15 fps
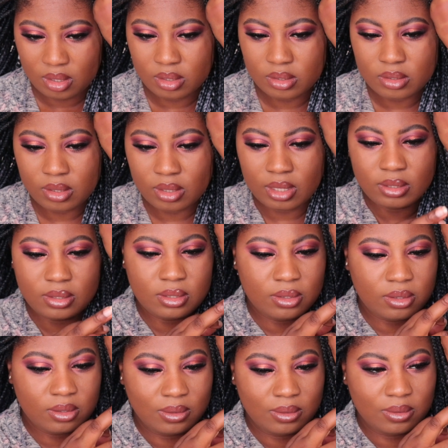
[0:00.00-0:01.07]
So
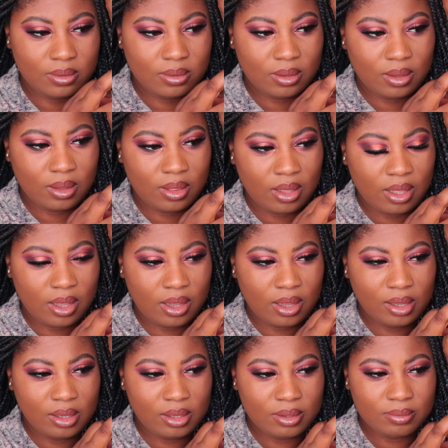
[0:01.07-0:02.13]
that's there.
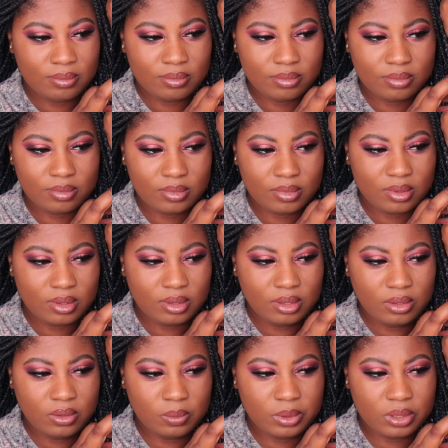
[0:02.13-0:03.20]
A
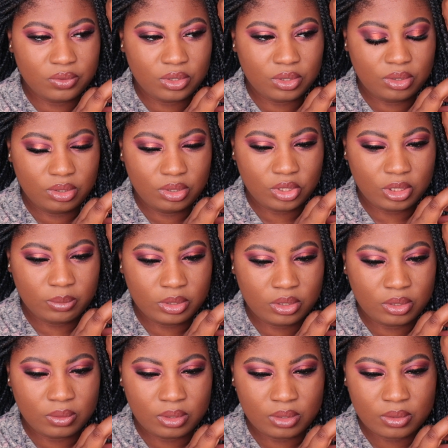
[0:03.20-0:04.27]
little bit of shimmer
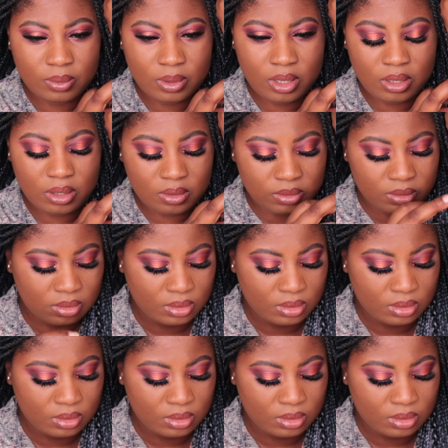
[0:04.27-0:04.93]
to it as well.